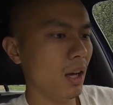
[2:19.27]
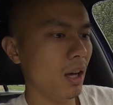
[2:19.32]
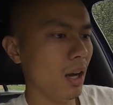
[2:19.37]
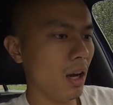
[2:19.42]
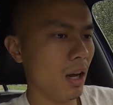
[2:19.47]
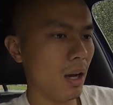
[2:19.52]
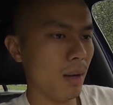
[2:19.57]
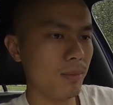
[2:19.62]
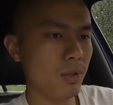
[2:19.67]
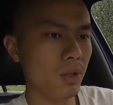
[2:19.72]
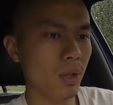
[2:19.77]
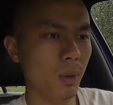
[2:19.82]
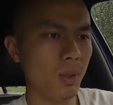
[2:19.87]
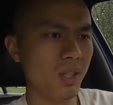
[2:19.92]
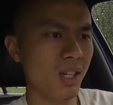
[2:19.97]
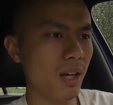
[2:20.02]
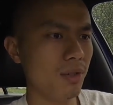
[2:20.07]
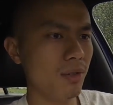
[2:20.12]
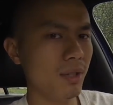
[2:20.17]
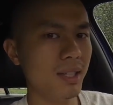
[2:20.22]
So it
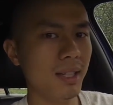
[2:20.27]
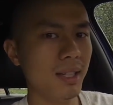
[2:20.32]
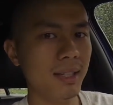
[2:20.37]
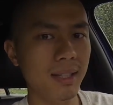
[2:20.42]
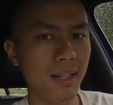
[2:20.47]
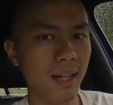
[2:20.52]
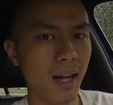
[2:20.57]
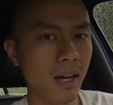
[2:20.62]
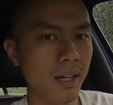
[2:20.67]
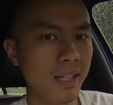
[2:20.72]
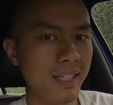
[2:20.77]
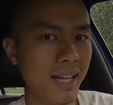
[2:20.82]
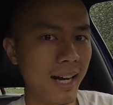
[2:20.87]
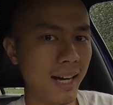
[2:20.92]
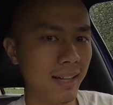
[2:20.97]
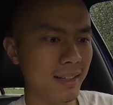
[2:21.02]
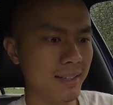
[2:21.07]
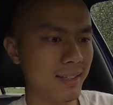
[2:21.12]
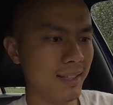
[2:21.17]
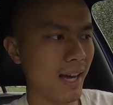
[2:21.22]
was $160
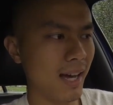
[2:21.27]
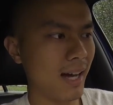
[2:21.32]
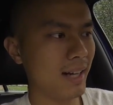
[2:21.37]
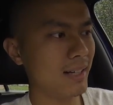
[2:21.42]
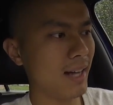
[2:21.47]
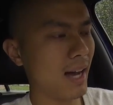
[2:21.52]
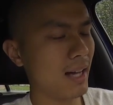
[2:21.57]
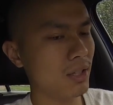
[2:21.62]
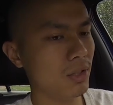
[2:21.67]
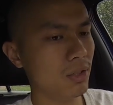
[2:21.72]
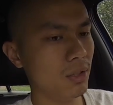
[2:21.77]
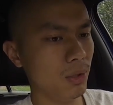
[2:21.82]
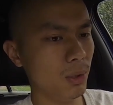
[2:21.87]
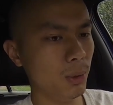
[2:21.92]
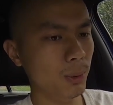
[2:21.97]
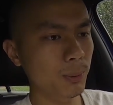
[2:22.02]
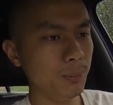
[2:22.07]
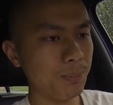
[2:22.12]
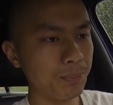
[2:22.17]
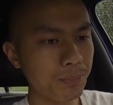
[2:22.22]
that I decided not to do.